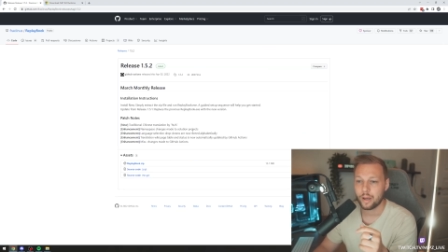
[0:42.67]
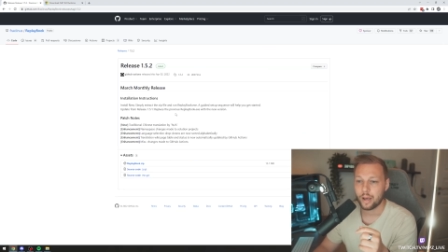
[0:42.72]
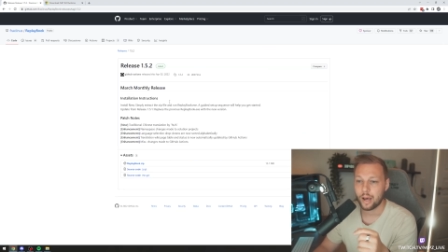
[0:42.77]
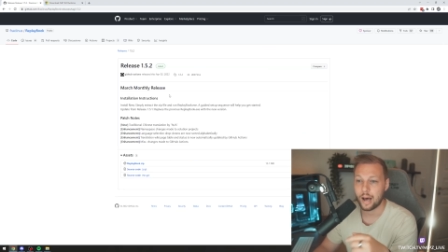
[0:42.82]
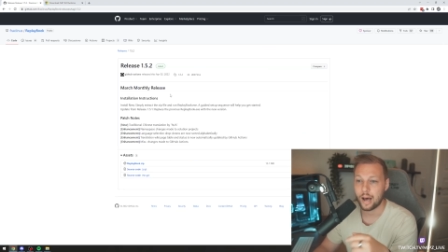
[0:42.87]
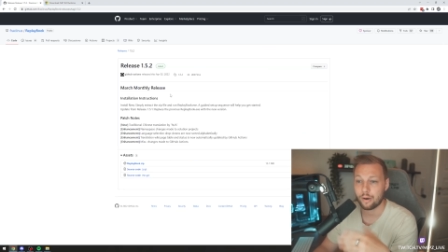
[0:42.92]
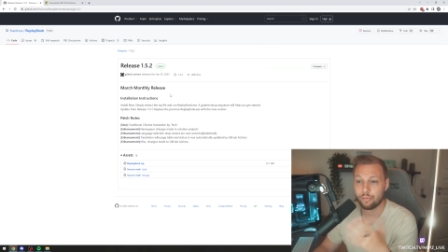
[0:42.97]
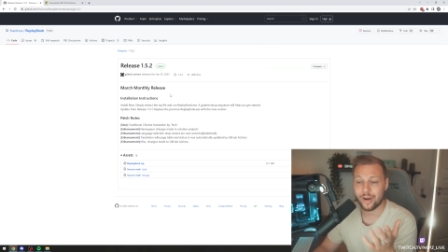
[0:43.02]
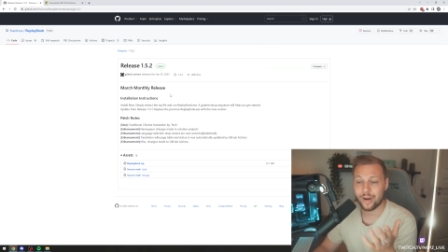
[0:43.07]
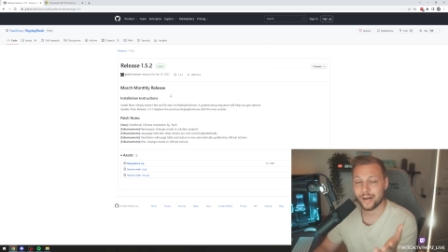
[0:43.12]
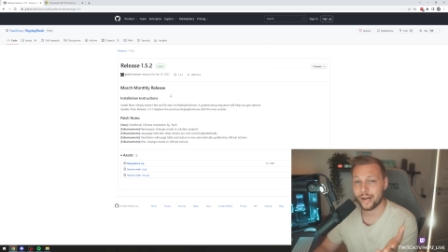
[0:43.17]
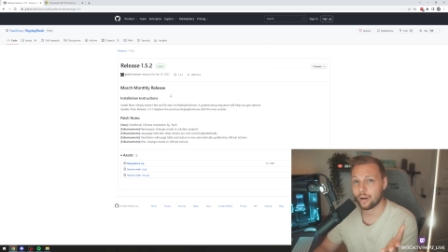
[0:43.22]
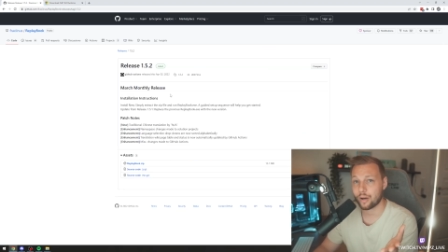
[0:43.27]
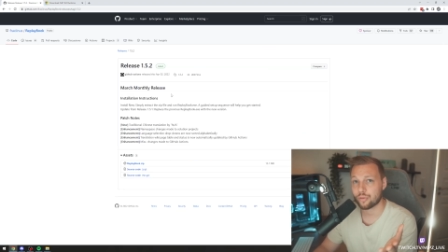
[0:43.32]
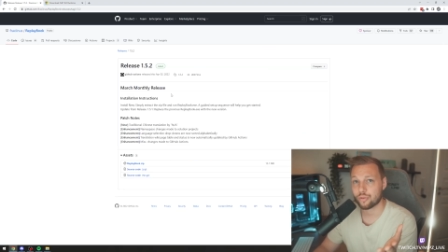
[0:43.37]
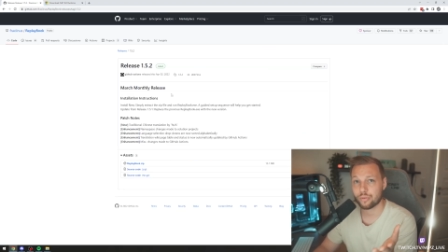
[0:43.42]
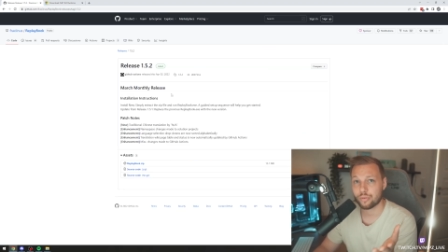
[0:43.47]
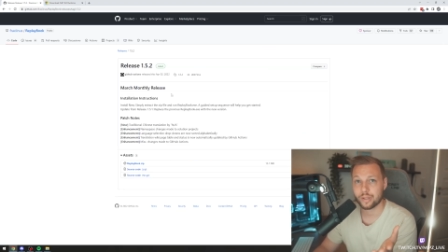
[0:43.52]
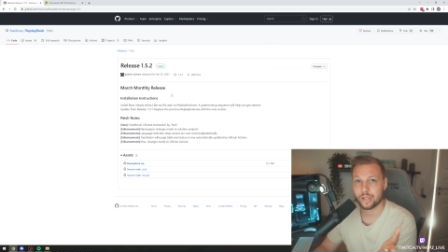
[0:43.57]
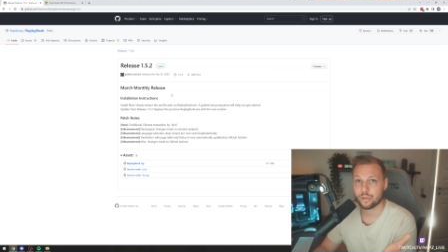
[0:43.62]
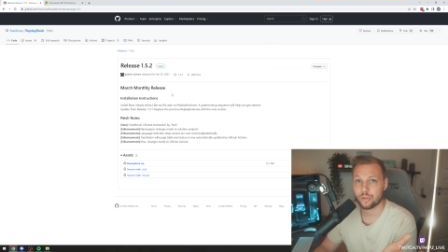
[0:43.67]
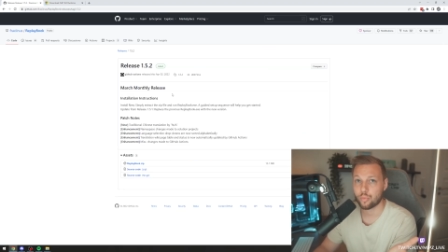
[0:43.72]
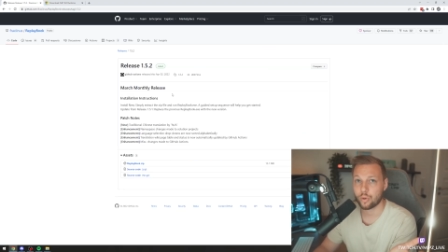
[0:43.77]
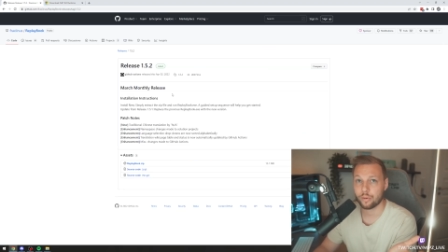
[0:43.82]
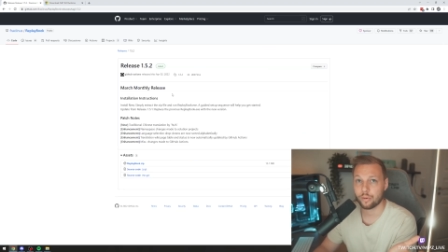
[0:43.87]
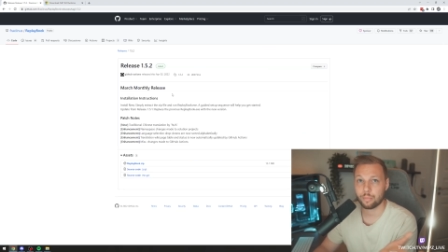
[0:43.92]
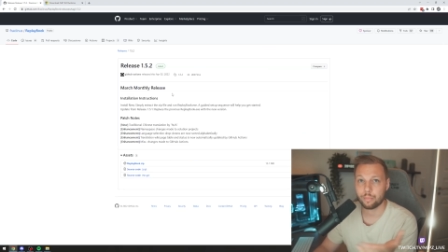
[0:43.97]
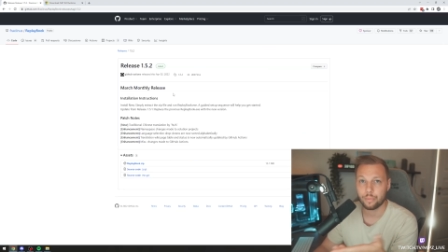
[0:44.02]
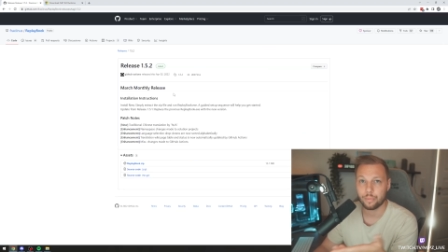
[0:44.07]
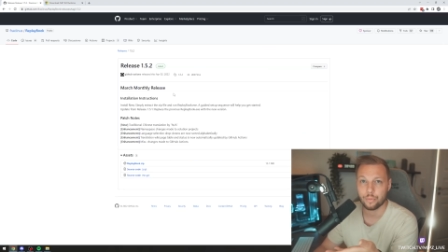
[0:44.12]
Uh, right now it's release
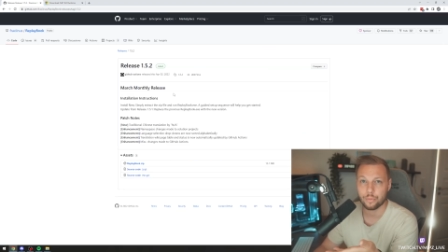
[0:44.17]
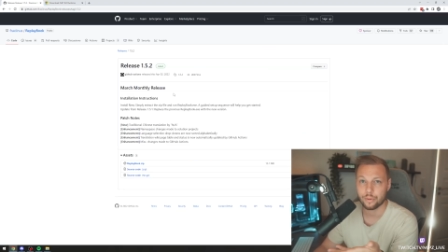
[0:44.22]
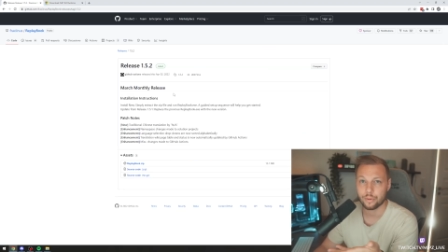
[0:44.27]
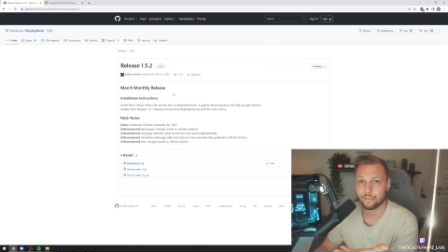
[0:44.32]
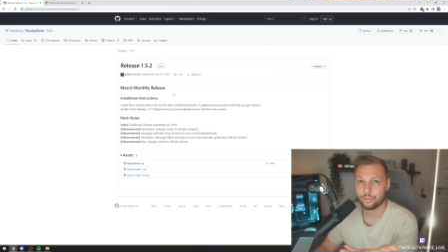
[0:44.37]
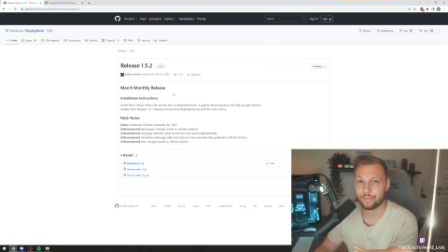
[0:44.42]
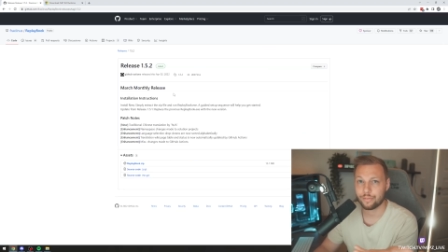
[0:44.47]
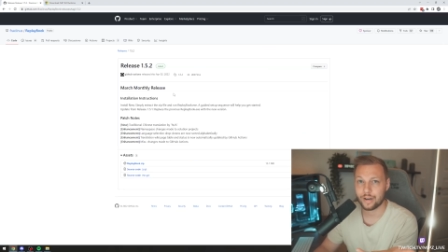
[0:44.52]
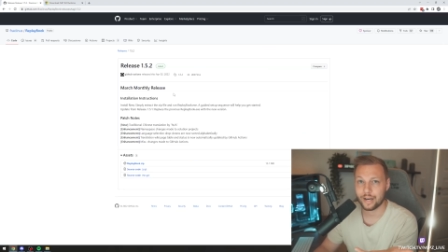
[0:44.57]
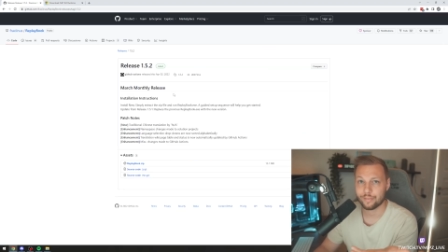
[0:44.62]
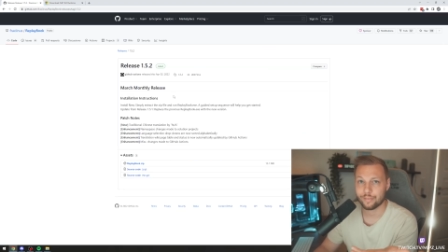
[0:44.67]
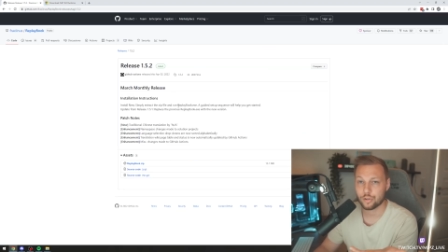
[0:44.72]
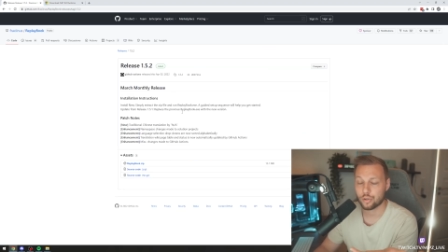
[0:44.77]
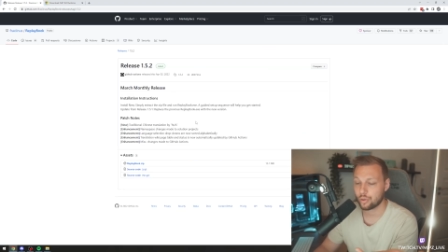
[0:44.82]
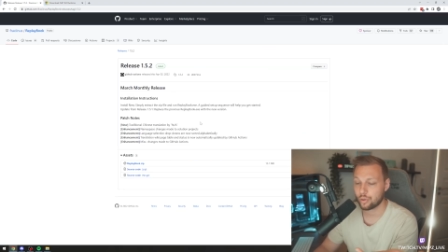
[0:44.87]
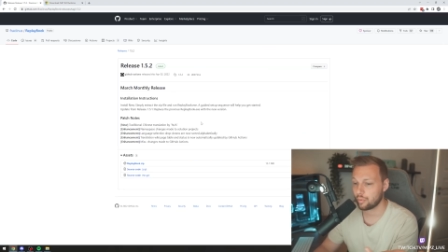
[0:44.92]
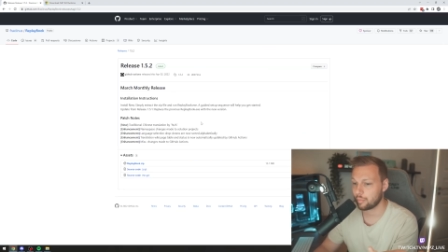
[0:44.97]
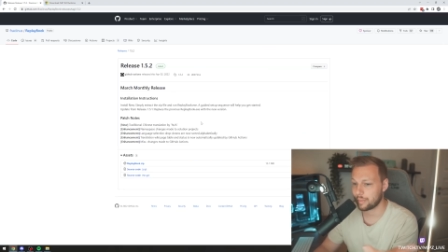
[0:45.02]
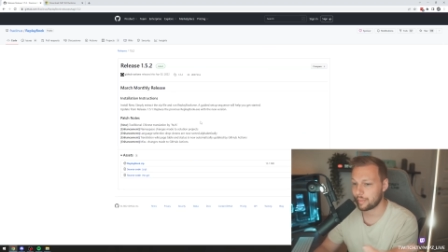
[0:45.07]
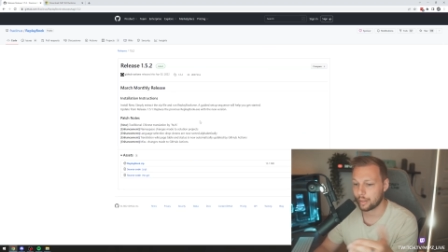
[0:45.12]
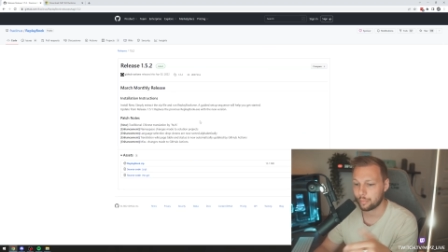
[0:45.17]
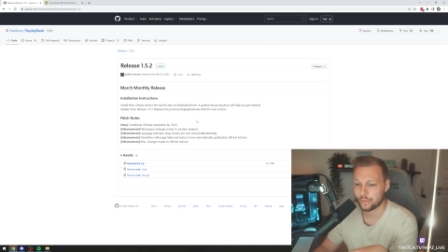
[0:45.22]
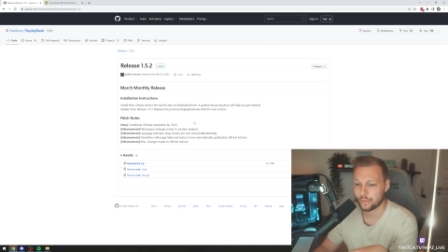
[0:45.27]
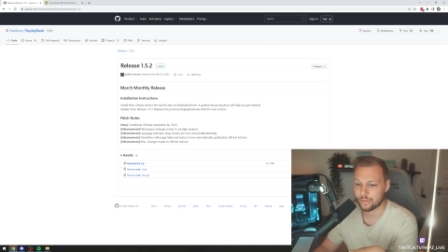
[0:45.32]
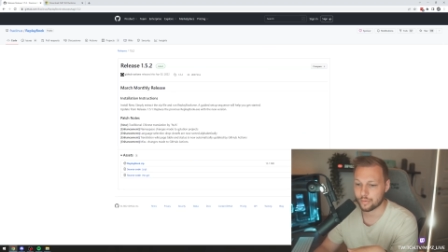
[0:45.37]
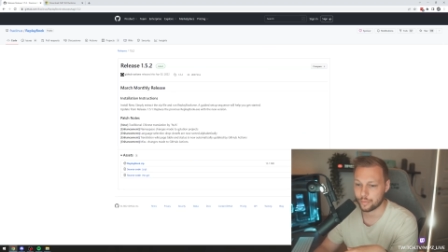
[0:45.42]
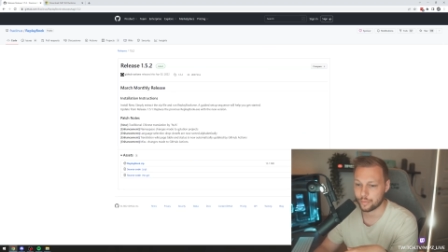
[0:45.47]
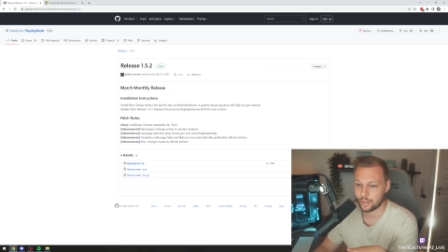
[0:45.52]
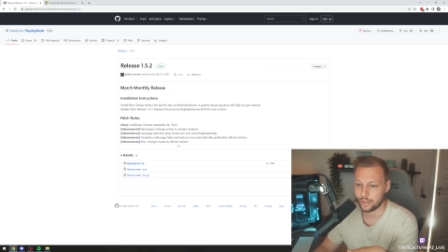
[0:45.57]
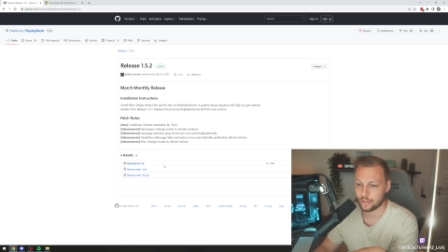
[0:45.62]
1.52. It might be
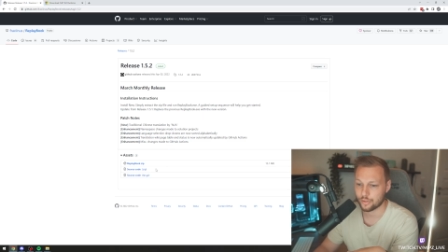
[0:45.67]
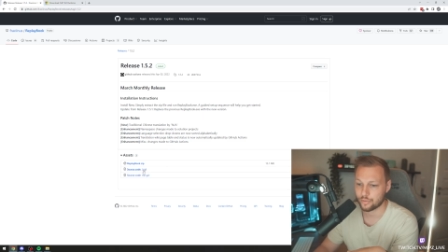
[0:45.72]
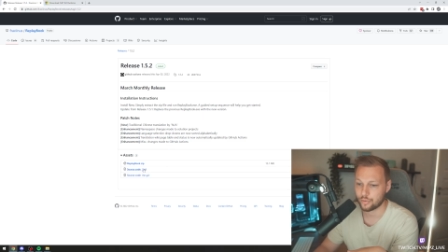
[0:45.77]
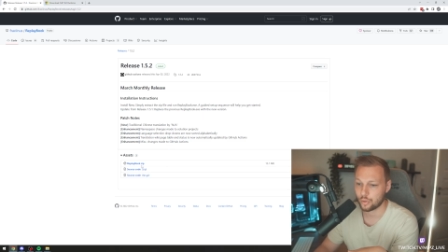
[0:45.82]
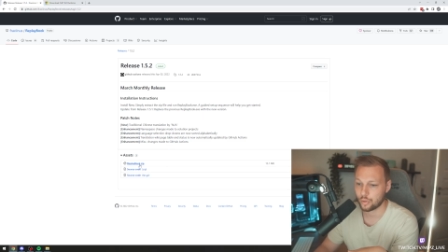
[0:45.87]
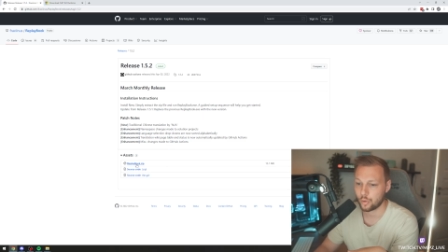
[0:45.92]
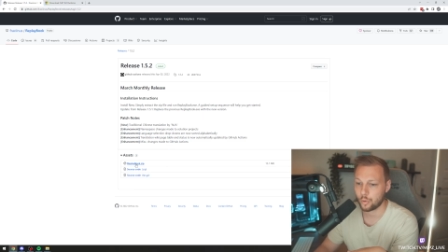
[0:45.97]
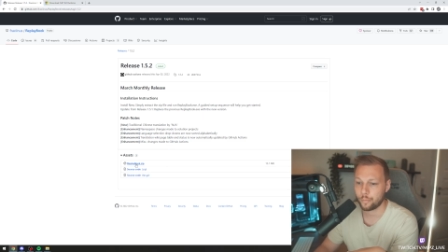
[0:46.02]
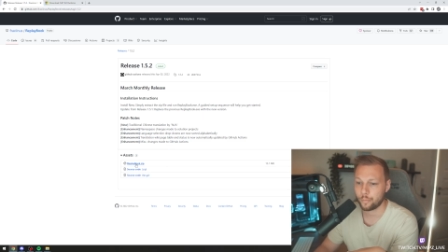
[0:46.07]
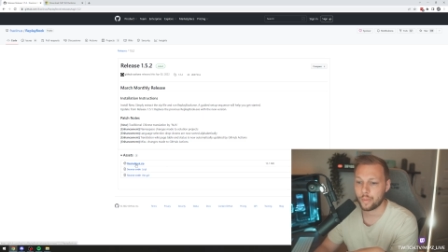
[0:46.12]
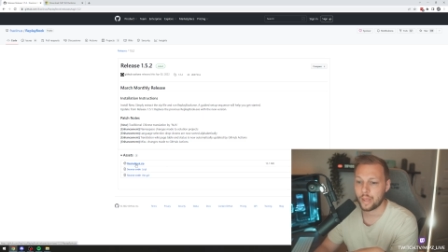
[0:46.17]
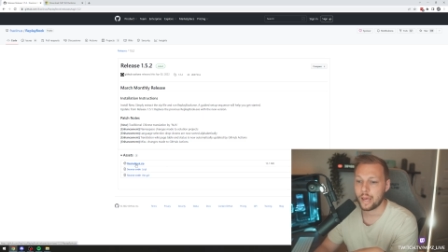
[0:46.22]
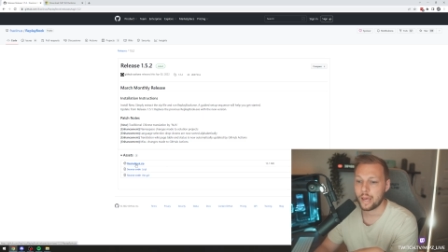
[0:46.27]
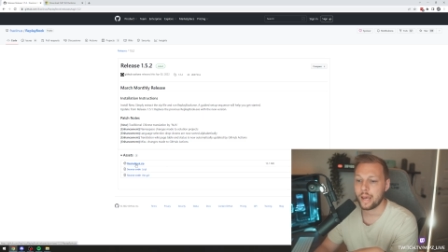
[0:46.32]
something else for you.